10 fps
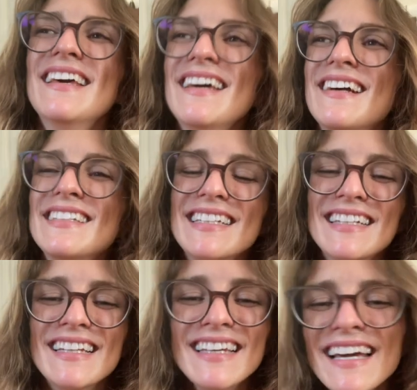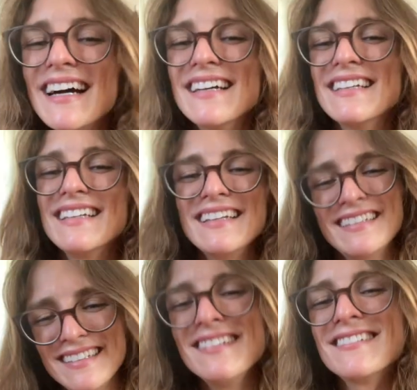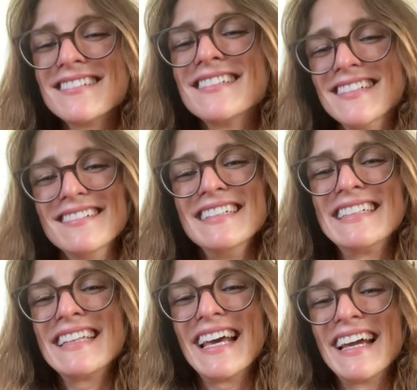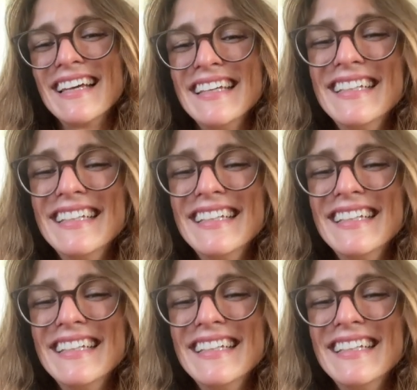And I was like, yeah, U equals U. It's a thing.